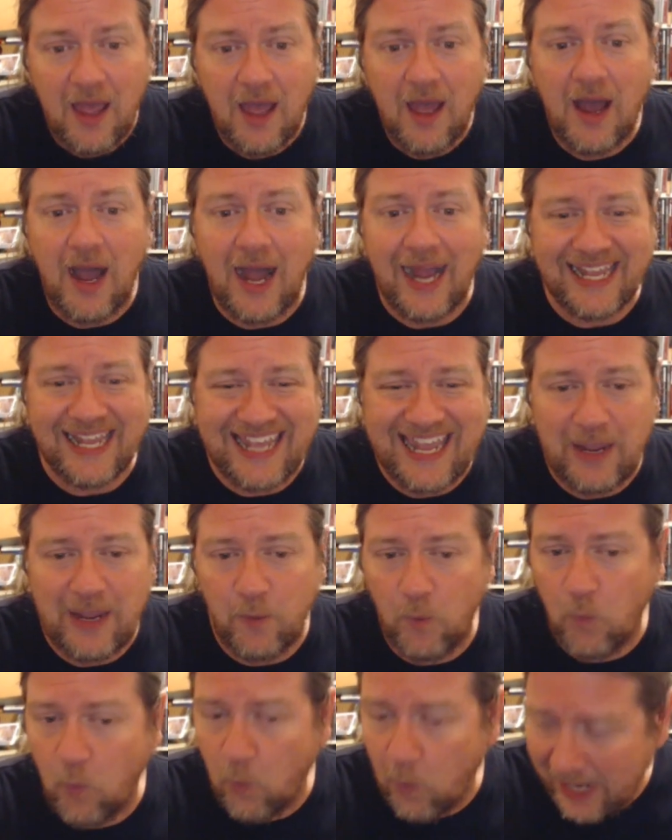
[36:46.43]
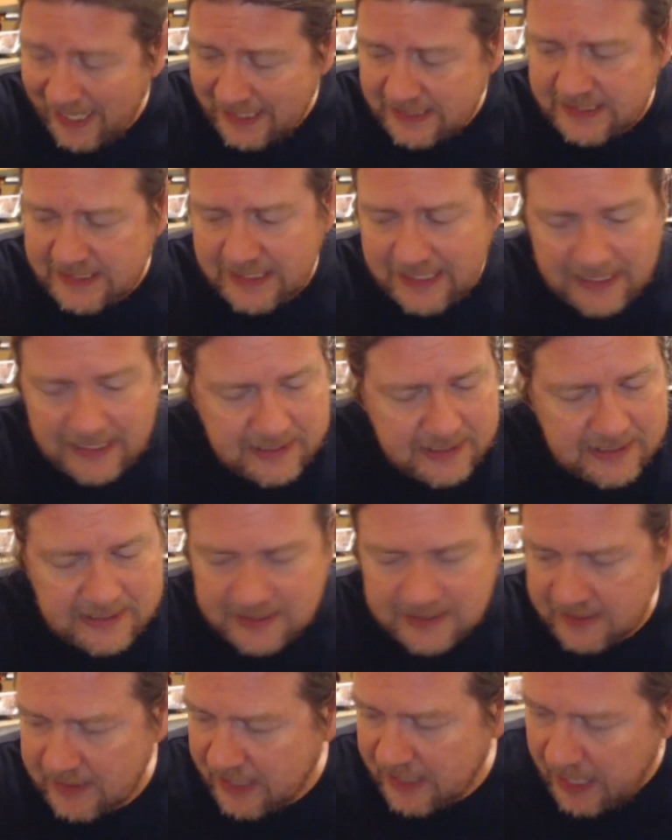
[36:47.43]
I can't wait to get this
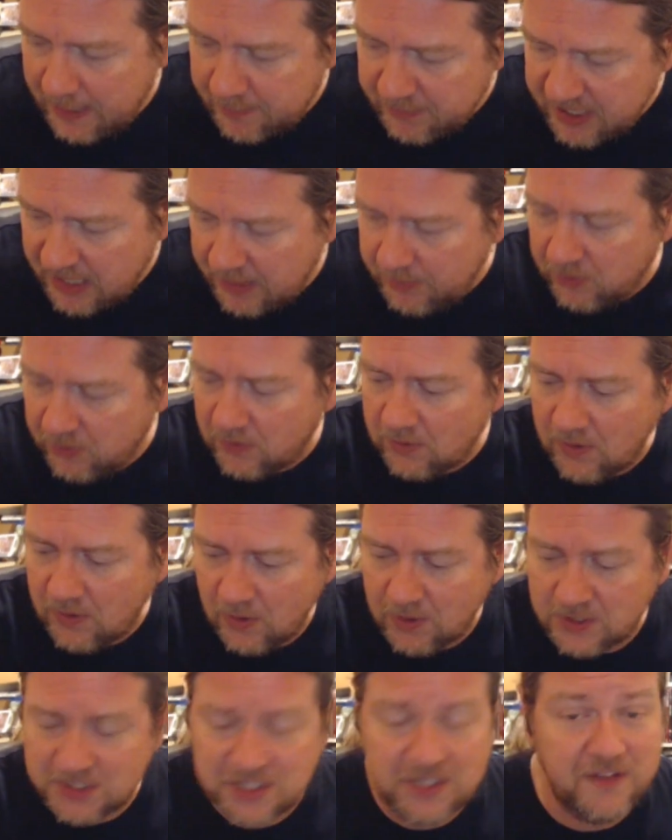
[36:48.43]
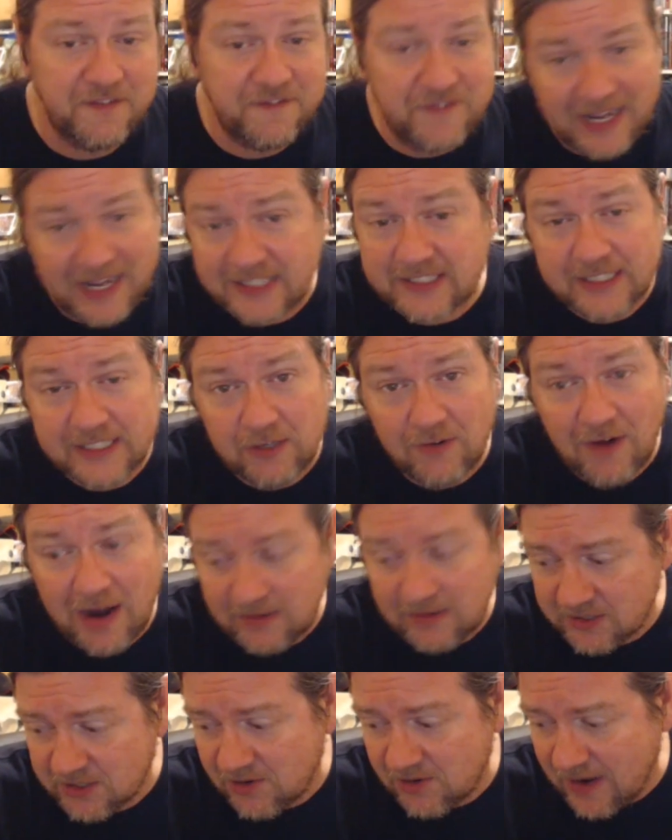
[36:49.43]
to the game table or to the Fantasy
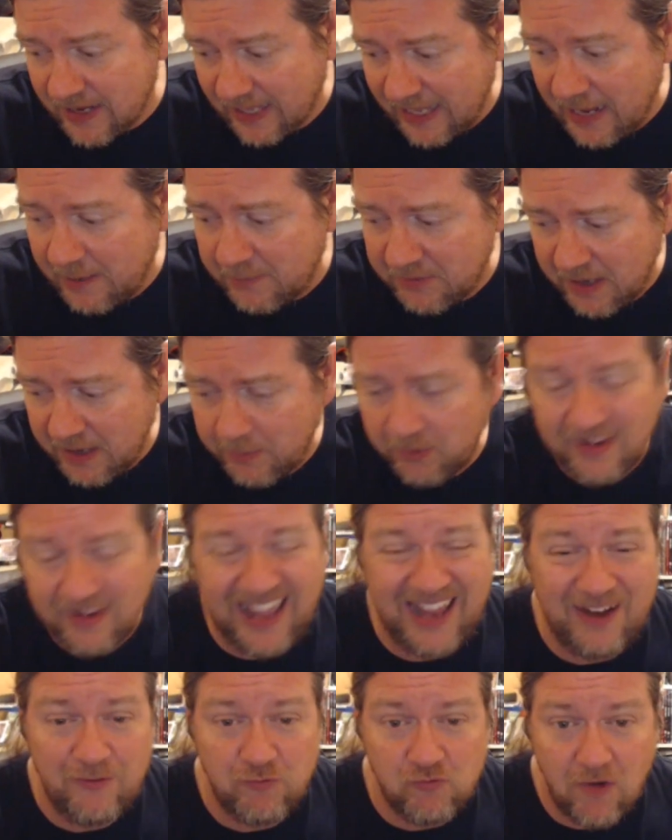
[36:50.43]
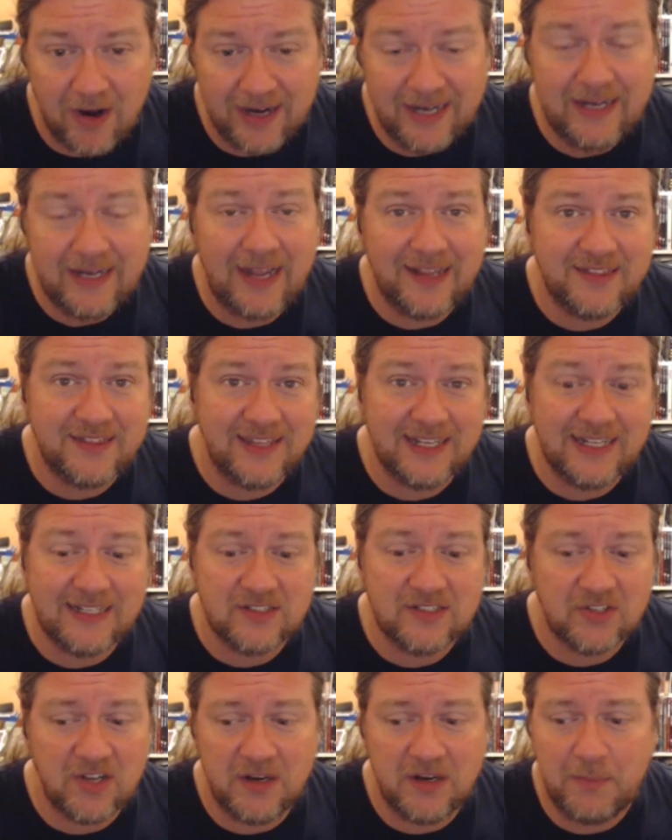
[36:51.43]
Grounds game table and run it. I think
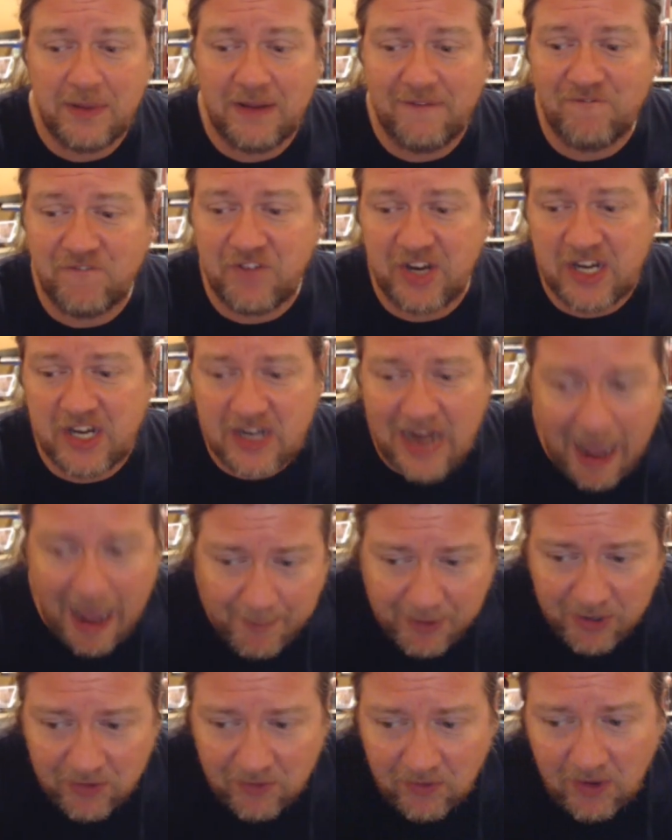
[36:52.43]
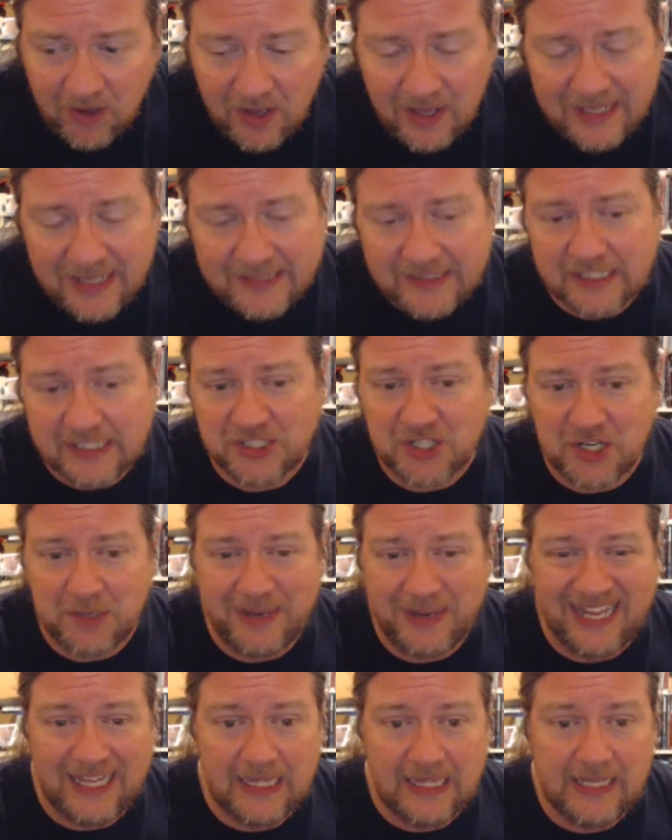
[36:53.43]
it's going to be phenomenal. I think it's going to
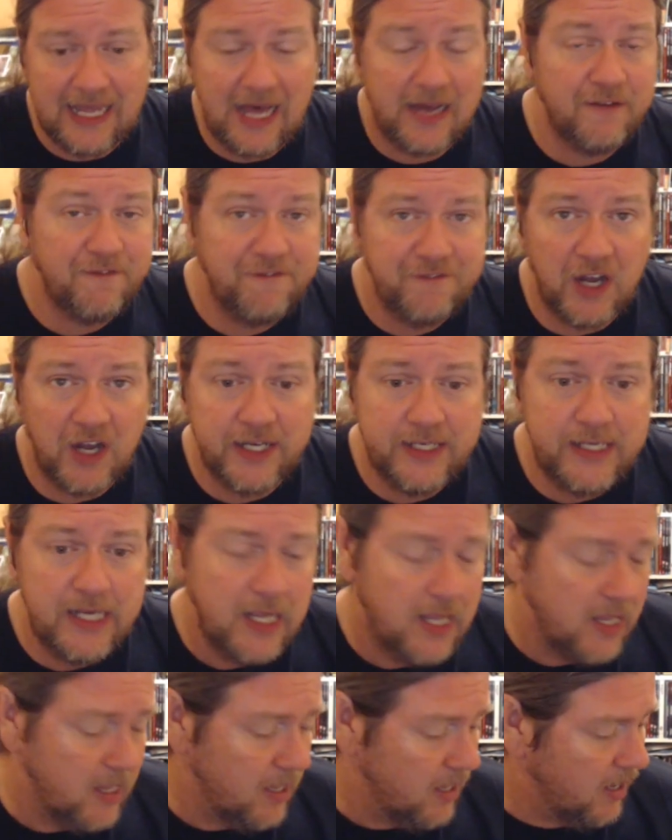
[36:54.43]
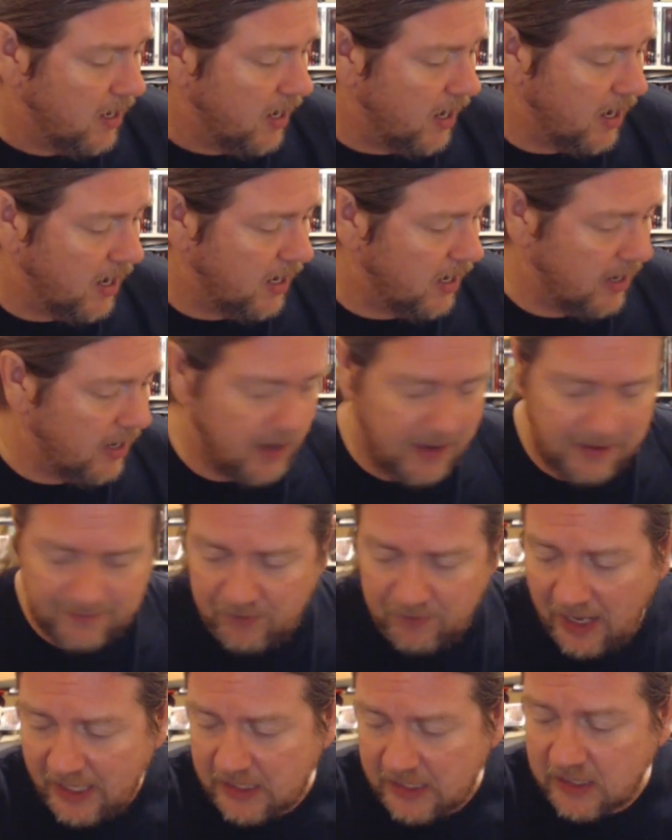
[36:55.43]
be a lot of fun.
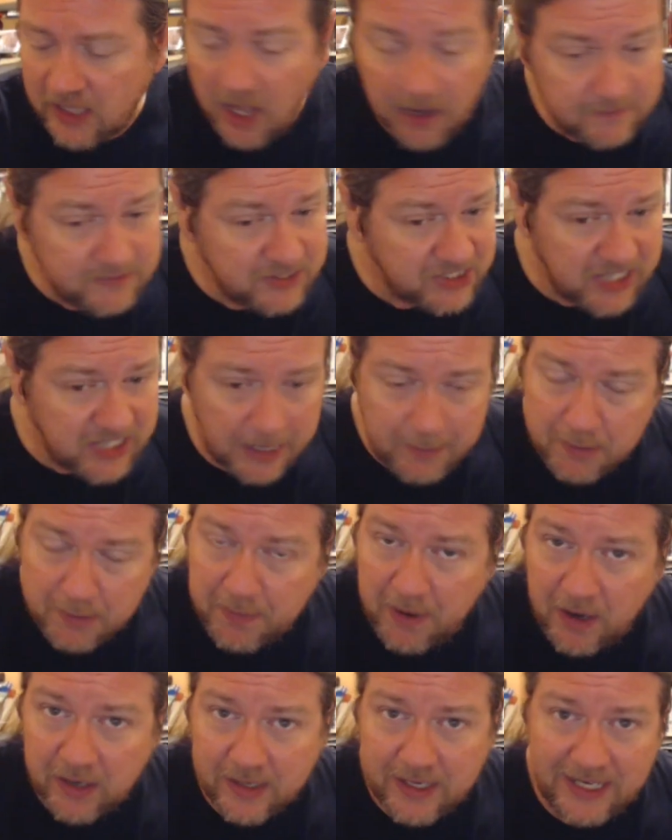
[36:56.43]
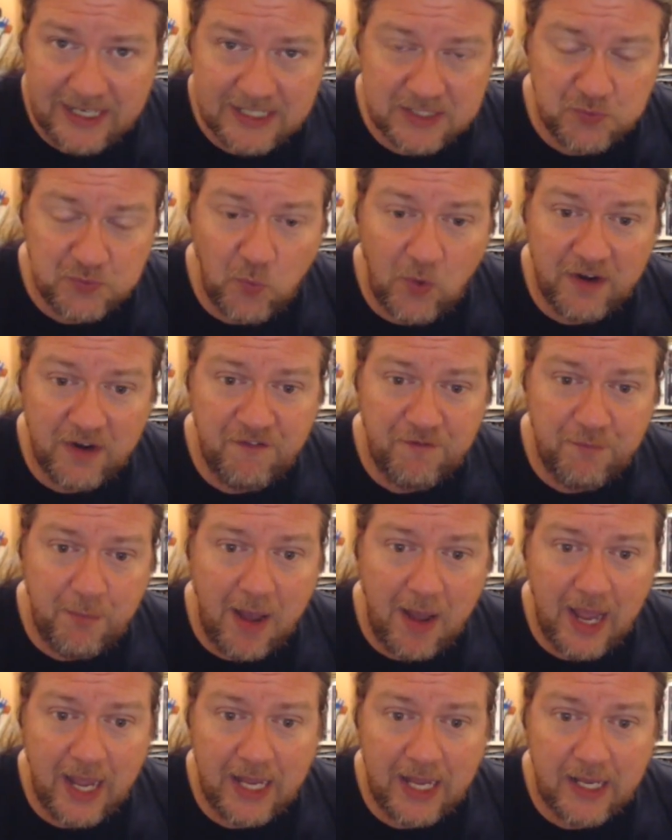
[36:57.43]
I love Cyberpunk. It is one of
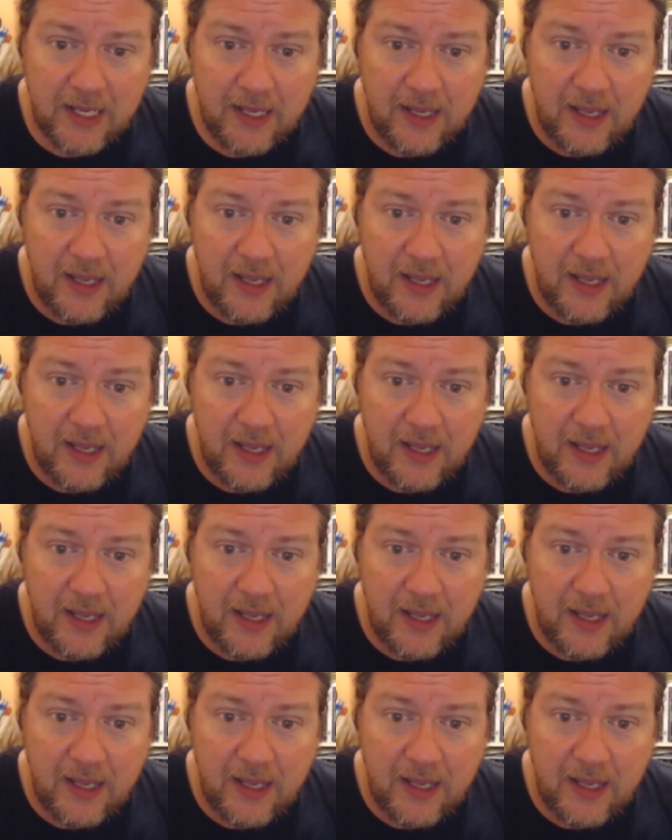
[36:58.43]
my